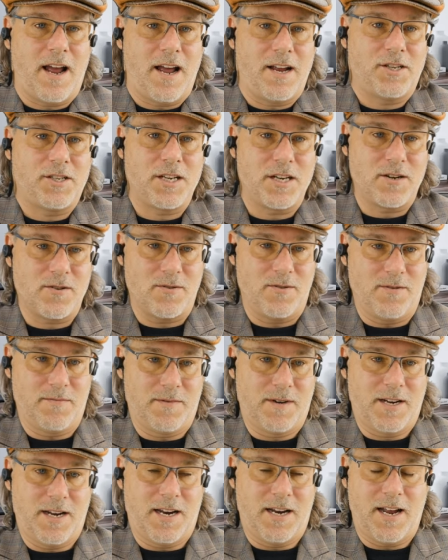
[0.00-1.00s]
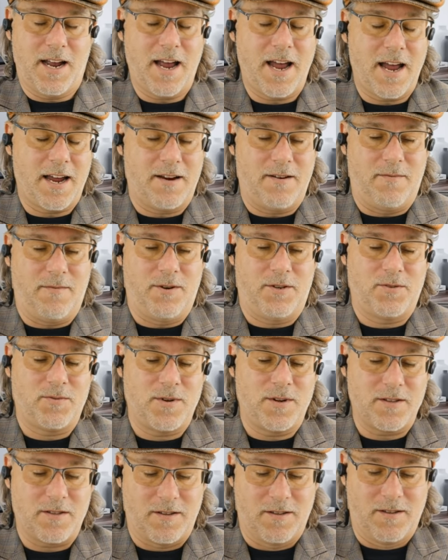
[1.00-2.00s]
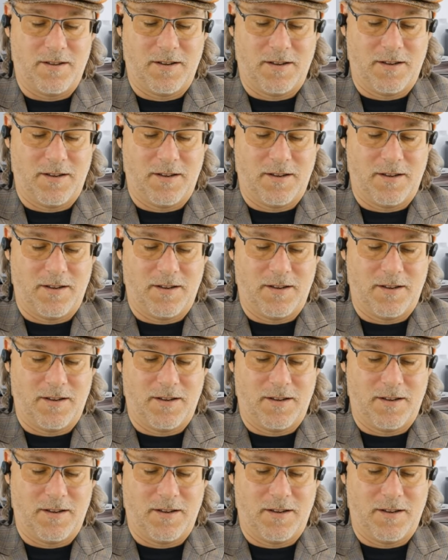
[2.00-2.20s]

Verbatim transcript: HashiCorp kind of had, which was